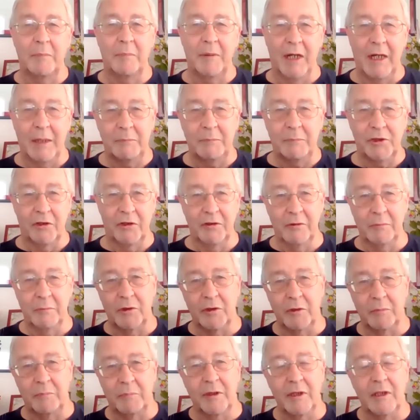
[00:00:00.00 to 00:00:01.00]
perhaps on a
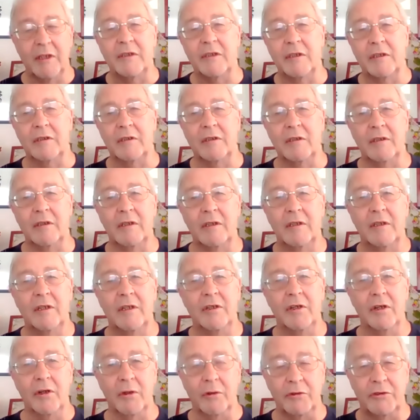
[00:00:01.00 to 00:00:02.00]
more political
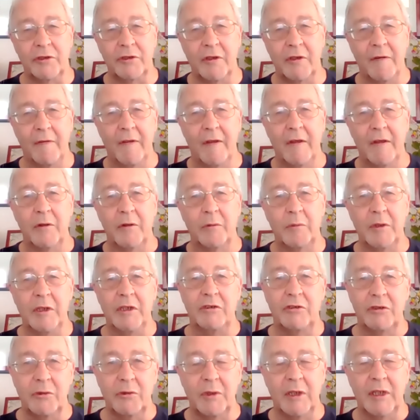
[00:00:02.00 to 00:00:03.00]
note,
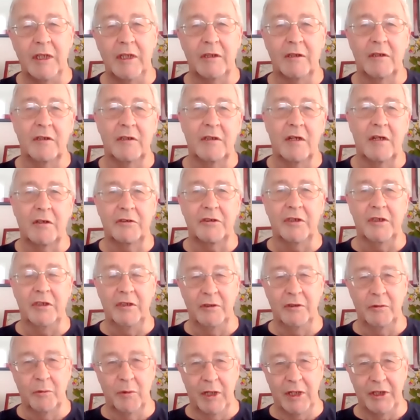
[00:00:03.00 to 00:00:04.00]
we do hear a lot in
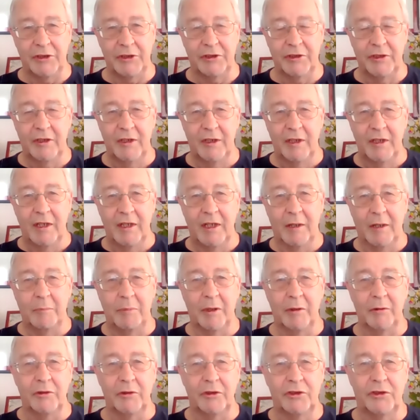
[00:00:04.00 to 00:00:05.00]
the West
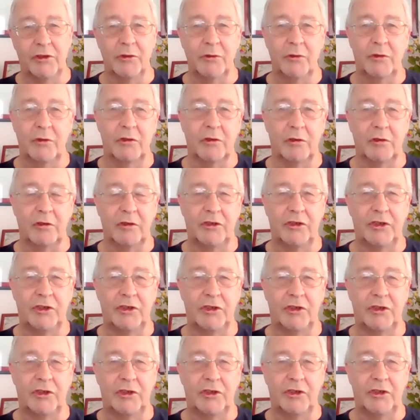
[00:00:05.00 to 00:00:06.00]
about so-called
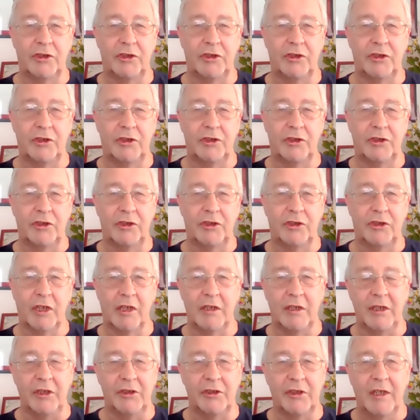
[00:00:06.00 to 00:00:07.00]
Chinese
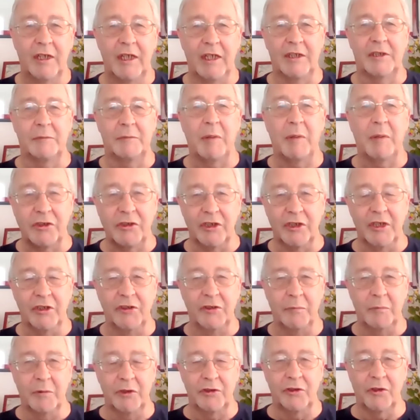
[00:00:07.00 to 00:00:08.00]
expansionism and
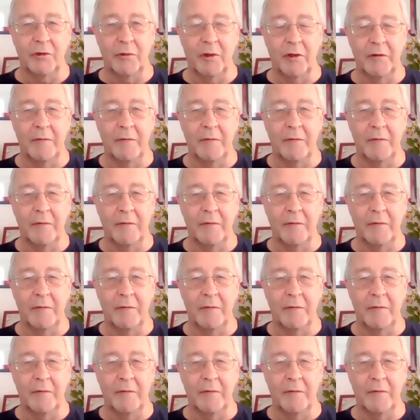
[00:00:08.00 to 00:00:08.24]
so on.